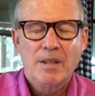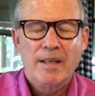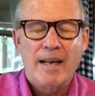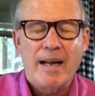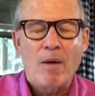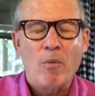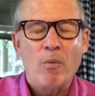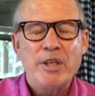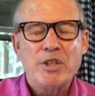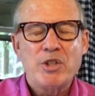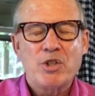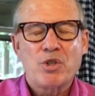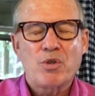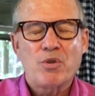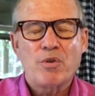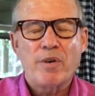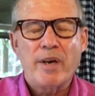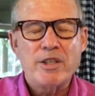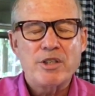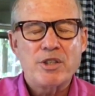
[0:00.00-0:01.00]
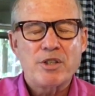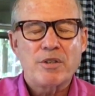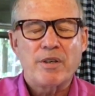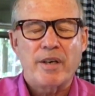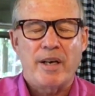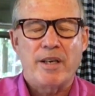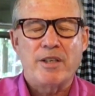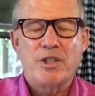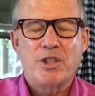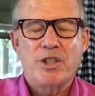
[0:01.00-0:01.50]
How we treasure
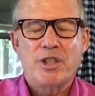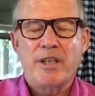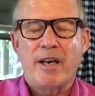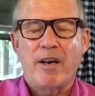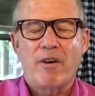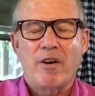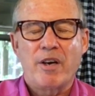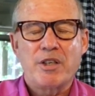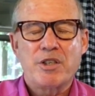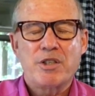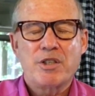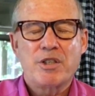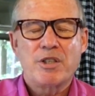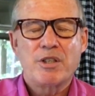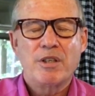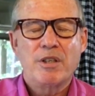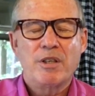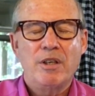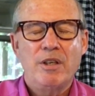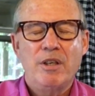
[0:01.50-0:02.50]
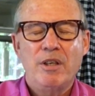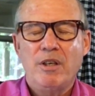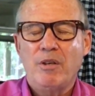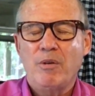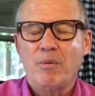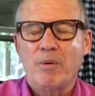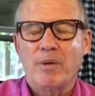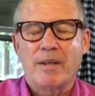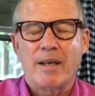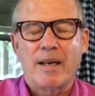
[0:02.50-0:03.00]
and cherish
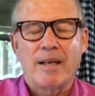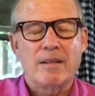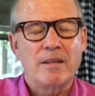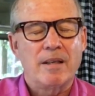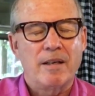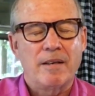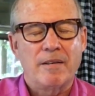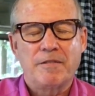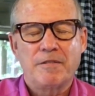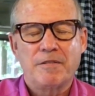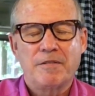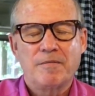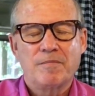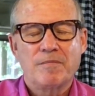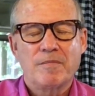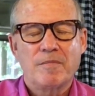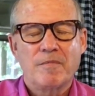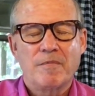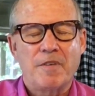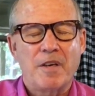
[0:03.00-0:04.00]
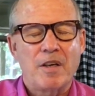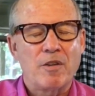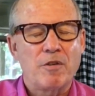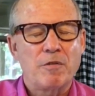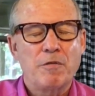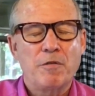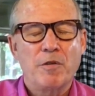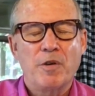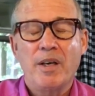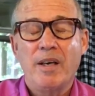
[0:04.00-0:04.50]
you in that love. Father,
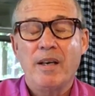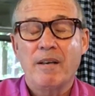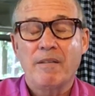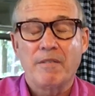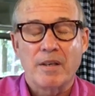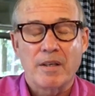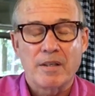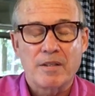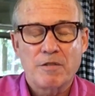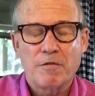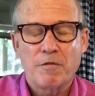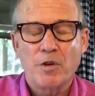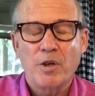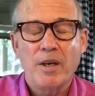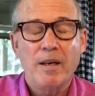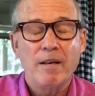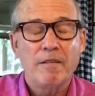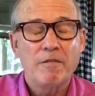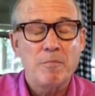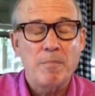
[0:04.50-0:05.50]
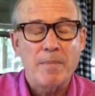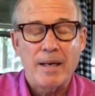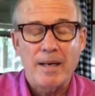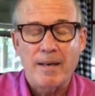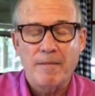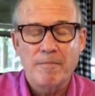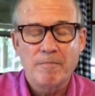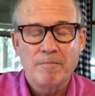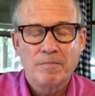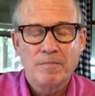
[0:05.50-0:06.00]
forgive us, forgive me